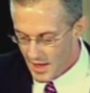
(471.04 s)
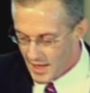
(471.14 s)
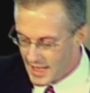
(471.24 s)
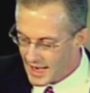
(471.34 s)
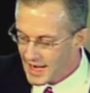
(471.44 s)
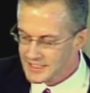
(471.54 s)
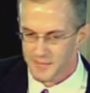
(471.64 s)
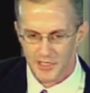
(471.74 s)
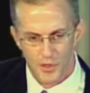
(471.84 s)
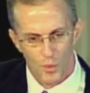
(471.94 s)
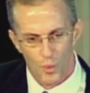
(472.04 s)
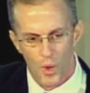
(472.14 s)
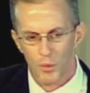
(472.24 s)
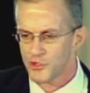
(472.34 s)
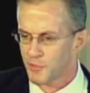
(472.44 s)
And I asked him, I said,
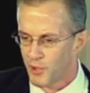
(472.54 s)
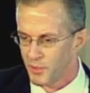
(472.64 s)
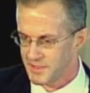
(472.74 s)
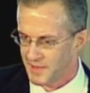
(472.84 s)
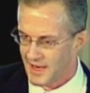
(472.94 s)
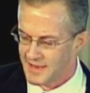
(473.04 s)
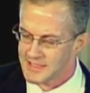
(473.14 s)
what was your purpose behind it?